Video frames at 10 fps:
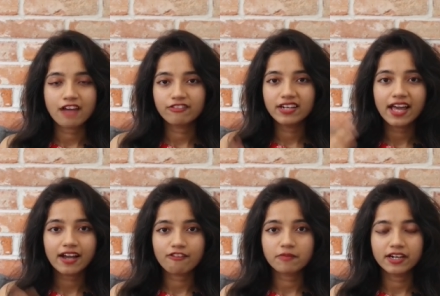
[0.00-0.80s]
I feel
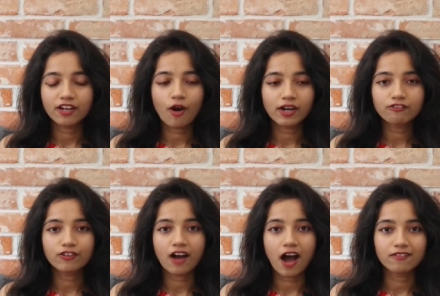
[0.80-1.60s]
like I've been recording
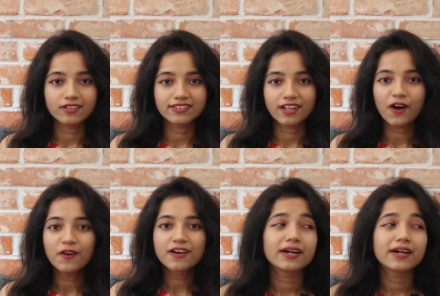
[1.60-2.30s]
for hours now,